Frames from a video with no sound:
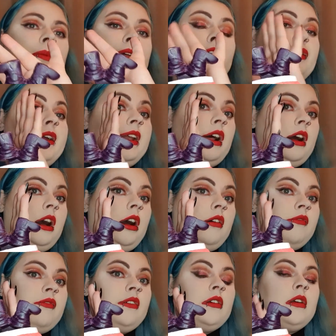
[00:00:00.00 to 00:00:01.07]
cut in half
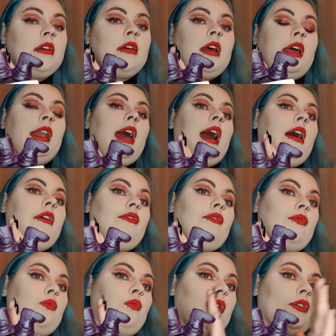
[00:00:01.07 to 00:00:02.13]
and have
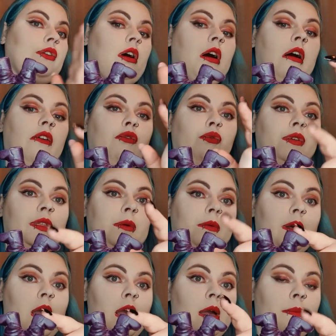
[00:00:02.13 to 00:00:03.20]
one half with
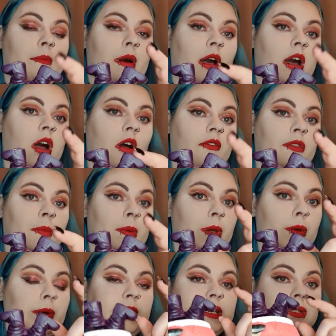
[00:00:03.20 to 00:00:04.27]
a part of the
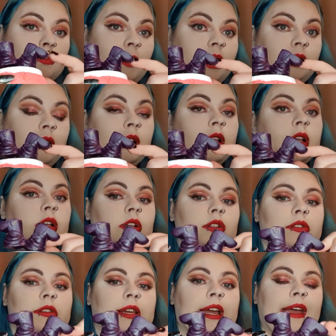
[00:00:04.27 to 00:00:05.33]
boot as well,
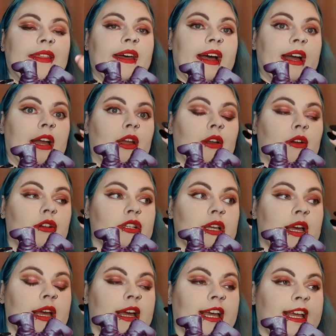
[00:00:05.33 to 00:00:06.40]
to get that
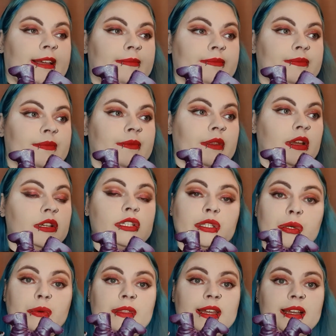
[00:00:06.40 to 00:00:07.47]

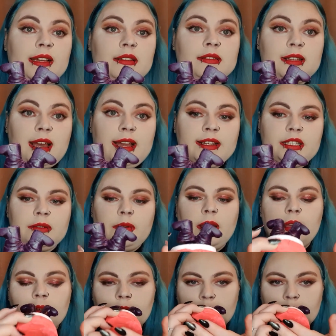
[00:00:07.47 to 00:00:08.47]
soothing side to it.